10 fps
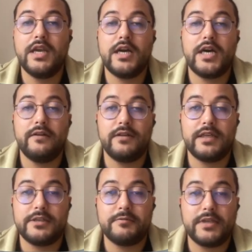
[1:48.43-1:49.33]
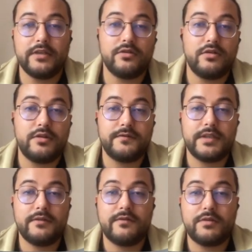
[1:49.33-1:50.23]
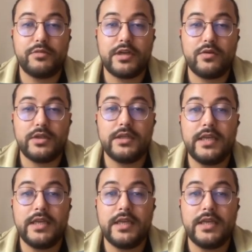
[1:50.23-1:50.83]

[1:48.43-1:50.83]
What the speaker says: I will explain all of them one by one,